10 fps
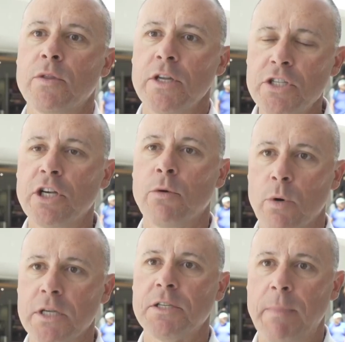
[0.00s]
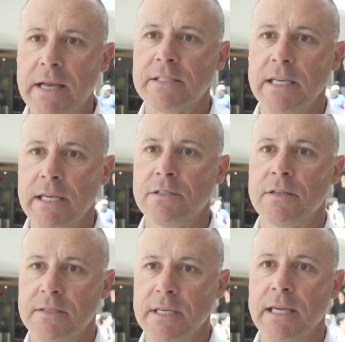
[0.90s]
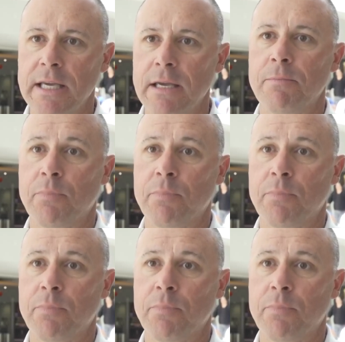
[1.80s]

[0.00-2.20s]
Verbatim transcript: This year, we're expecting to see